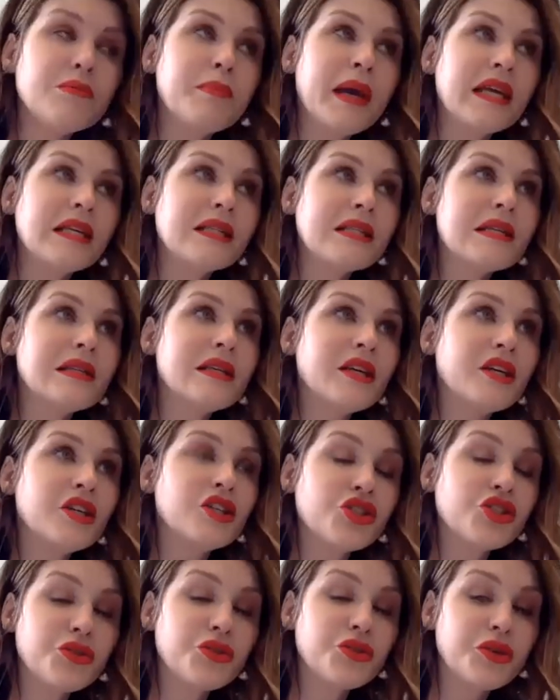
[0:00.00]
basically
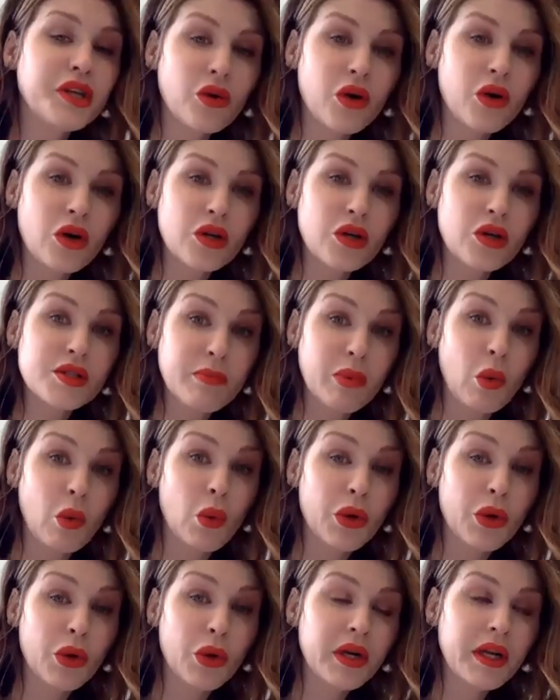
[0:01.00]
can treat across the
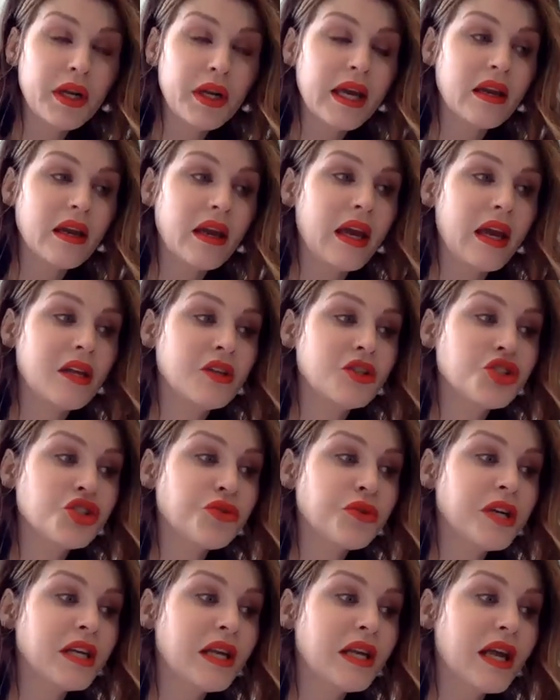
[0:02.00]
board. It can
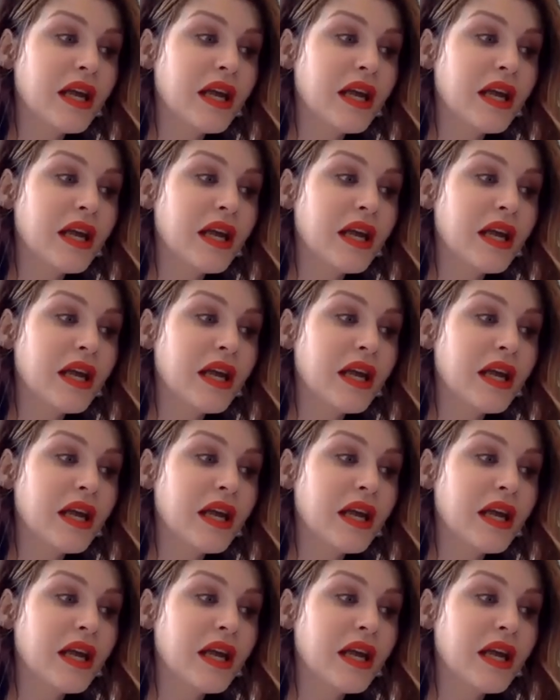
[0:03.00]
treat